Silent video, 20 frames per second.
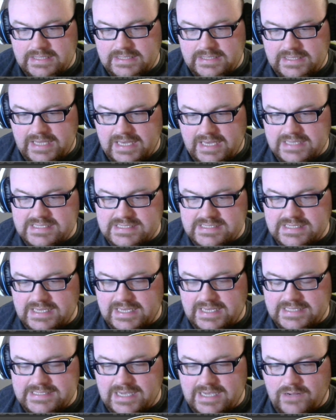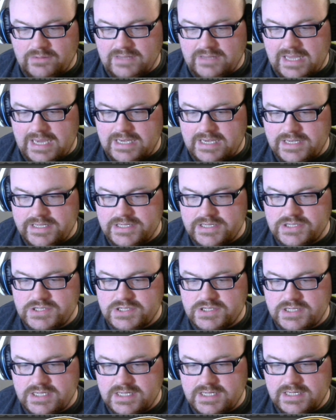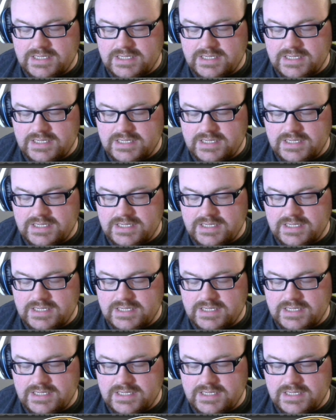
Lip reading: Yes, it's outlandish.